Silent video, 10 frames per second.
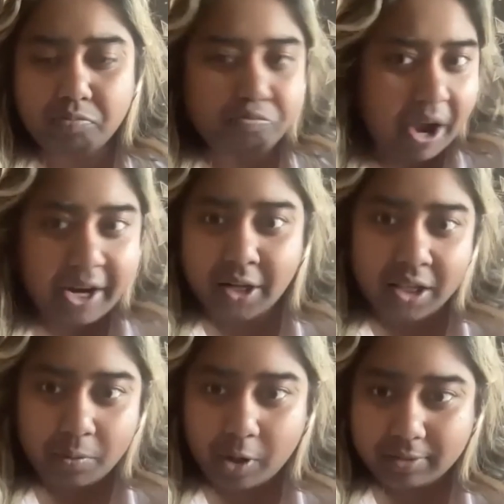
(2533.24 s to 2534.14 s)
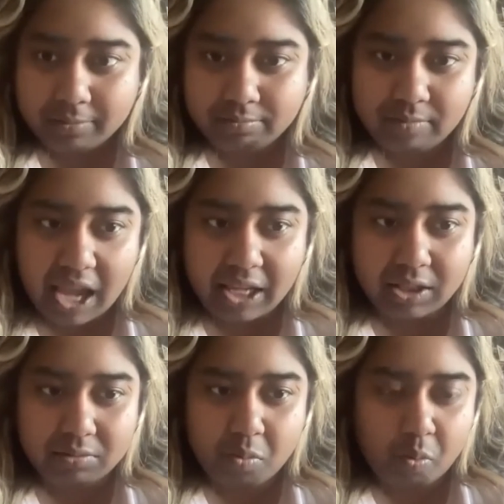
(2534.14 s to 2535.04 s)
write another one. Like
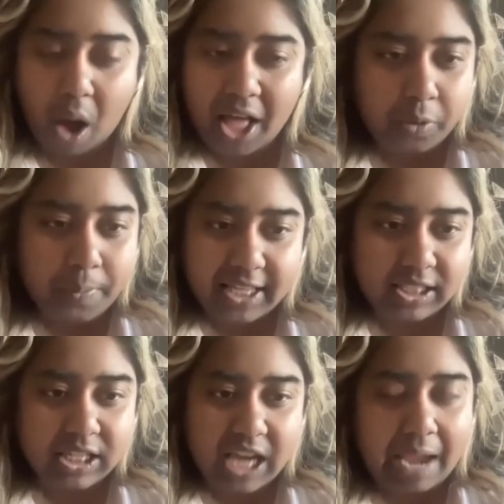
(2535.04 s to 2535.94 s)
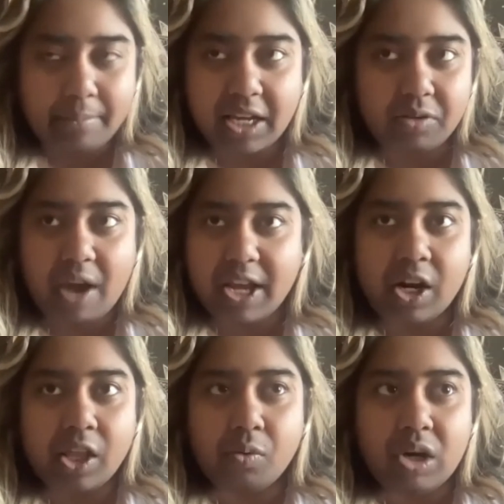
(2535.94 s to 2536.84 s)
while you pass the time, like write
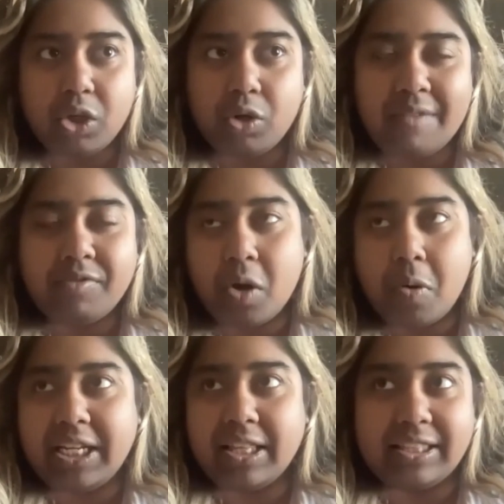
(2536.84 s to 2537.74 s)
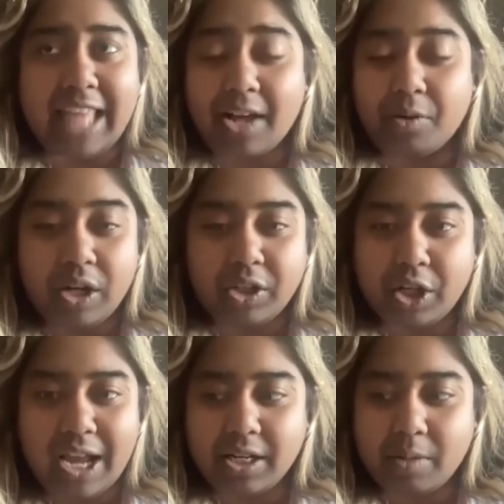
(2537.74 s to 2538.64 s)
another one. You have no idea, like that one could
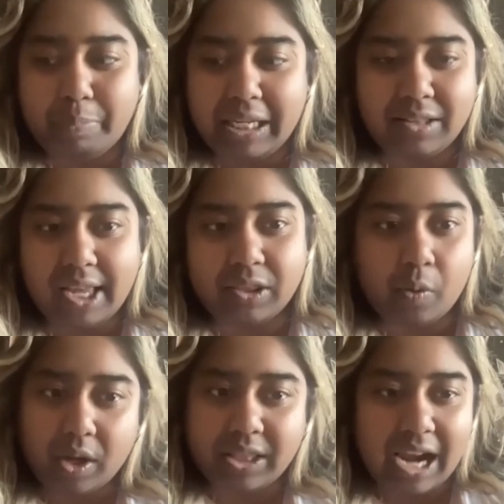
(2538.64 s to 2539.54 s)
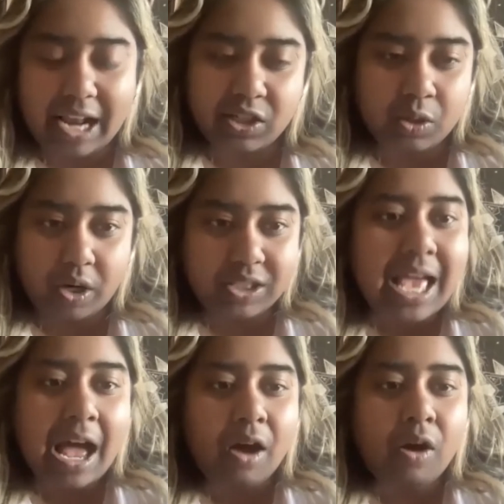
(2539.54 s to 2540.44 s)
end up being like the one that actually works
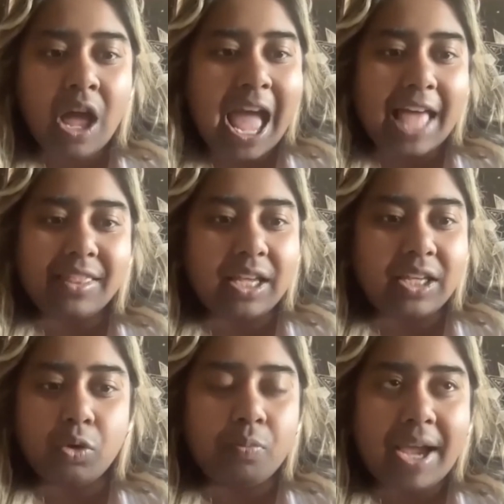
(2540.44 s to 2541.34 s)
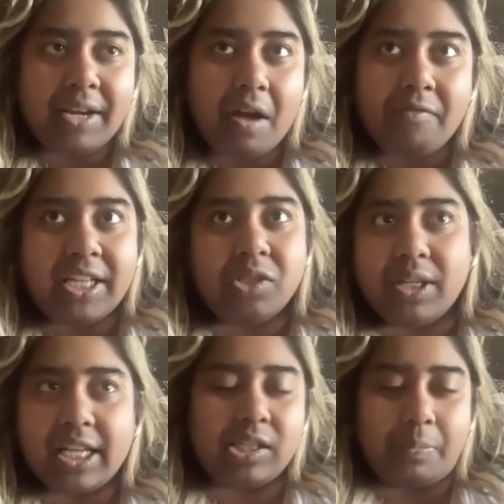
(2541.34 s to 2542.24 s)
out, and like you might eventually
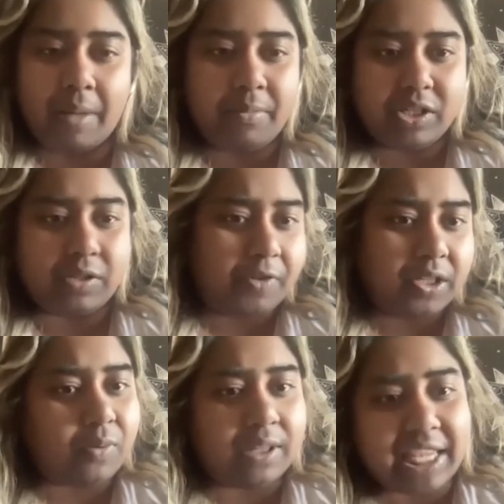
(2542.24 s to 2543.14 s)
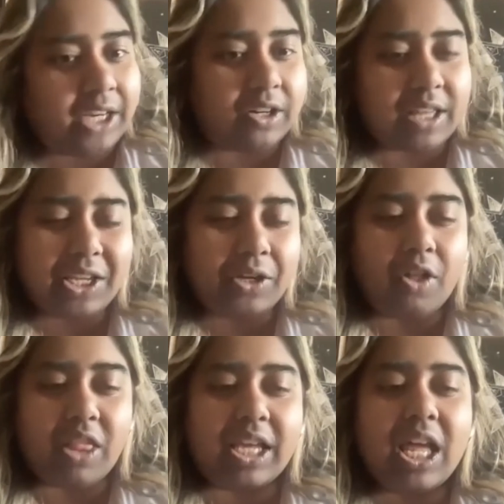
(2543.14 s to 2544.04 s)
get to publish the first one later, like, you know,
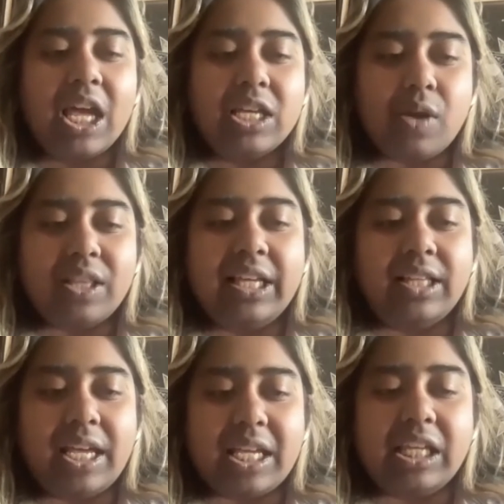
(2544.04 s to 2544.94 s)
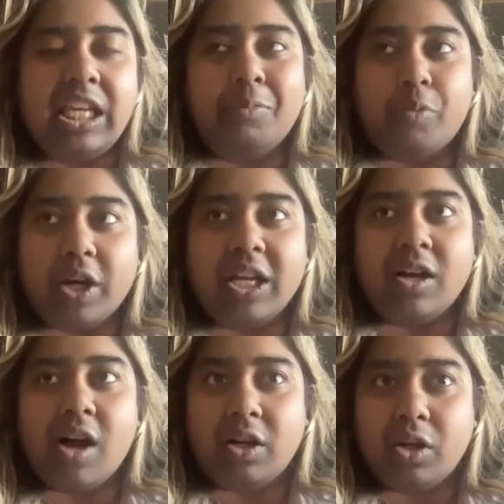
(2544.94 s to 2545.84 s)
like, so I think like keep working
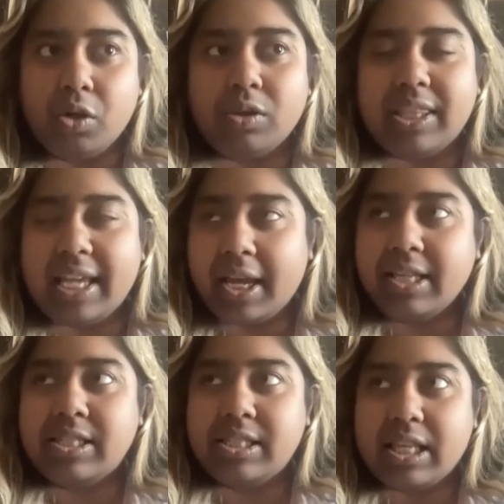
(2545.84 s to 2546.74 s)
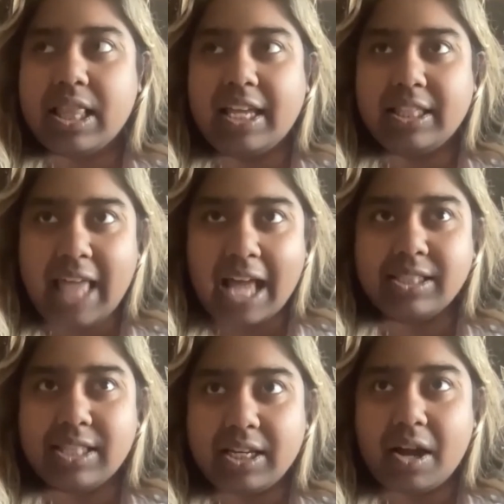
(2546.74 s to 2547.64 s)
on new things. Like
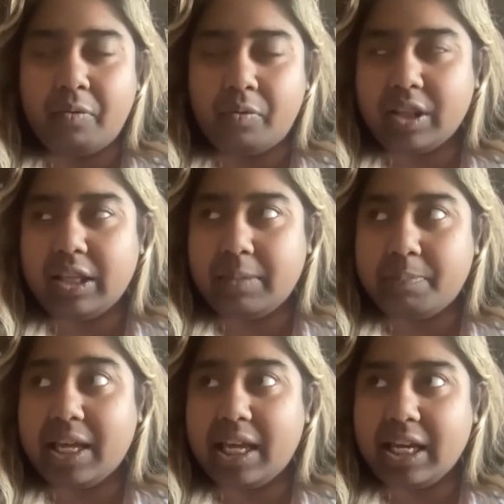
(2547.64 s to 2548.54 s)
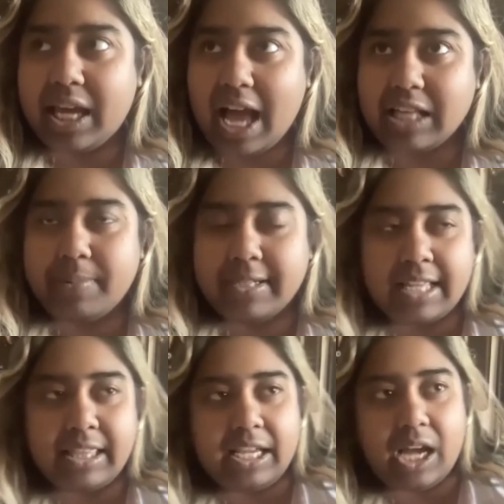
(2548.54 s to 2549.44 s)
that's like a really big aspect I
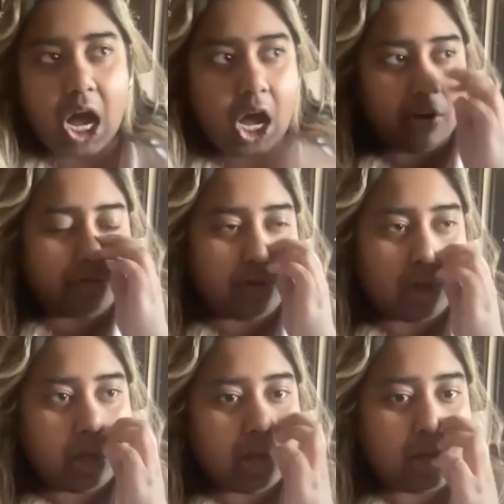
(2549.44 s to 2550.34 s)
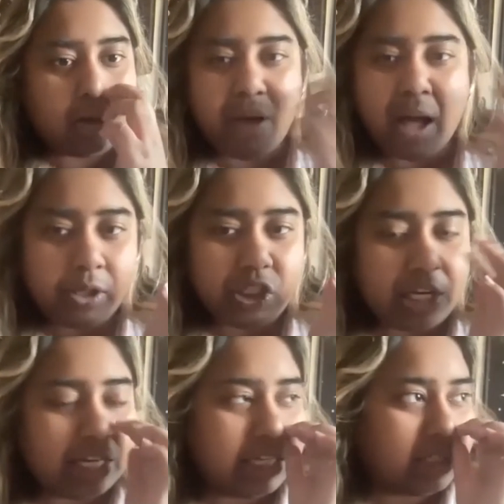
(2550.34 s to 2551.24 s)
think of
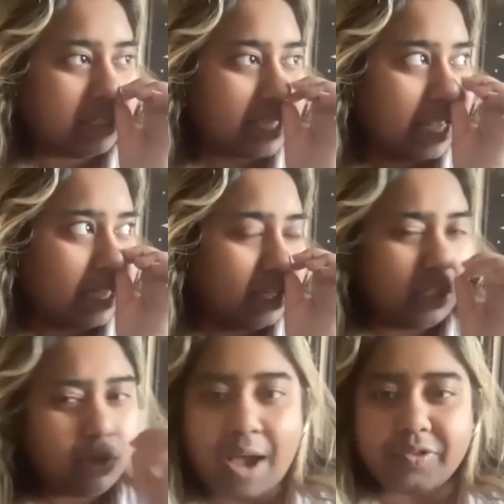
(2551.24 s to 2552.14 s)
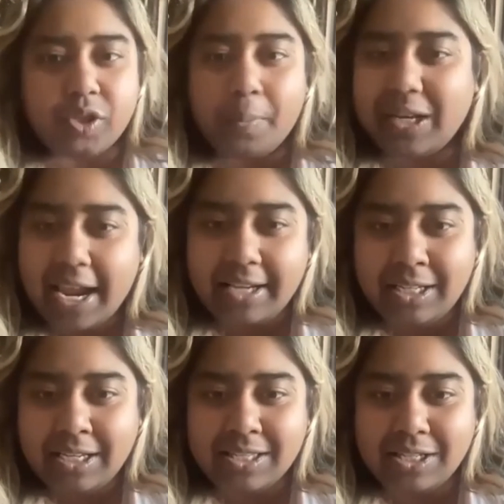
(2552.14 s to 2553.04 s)
publishing, is just like you have so many
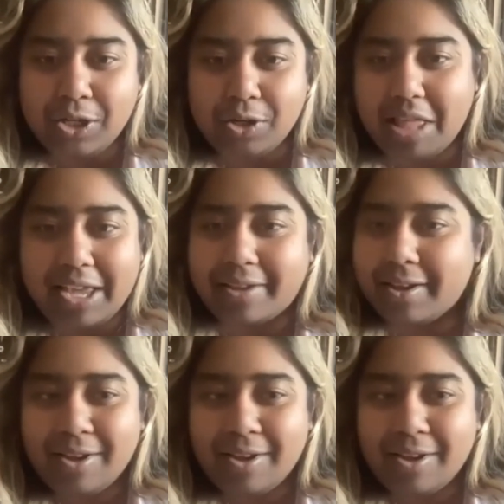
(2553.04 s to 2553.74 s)
ideas in you, like